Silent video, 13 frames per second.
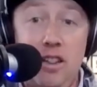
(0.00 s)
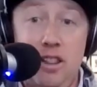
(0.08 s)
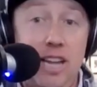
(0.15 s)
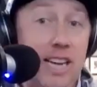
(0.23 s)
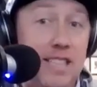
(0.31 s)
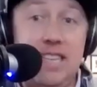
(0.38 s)

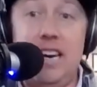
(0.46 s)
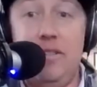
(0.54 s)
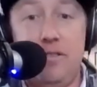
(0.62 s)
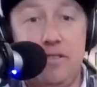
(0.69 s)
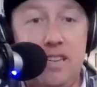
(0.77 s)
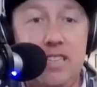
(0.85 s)
lights
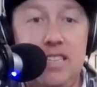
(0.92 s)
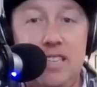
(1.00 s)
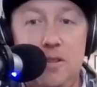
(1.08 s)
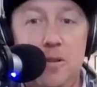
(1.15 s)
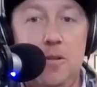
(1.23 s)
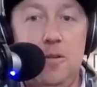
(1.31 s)
out for
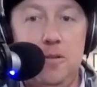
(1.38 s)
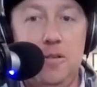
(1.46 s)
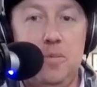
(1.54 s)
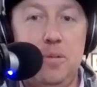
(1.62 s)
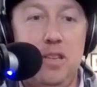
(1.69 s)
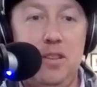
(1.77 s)
18
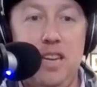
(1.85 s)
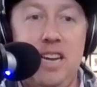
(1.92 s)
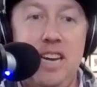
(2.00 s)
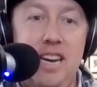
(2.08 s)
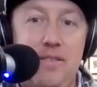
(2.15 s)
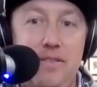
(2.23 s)
holes, but you
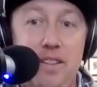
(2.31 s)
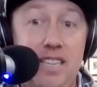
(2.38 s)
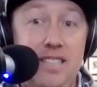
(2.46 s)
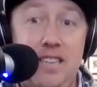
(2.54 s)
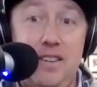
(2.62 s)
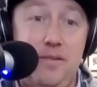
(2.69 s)
got to have
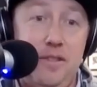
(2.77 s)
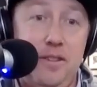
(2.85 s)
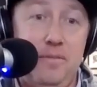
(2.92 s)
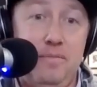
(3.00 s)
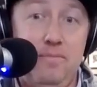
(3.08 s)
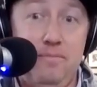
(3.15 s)
lights out
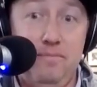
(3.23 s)
for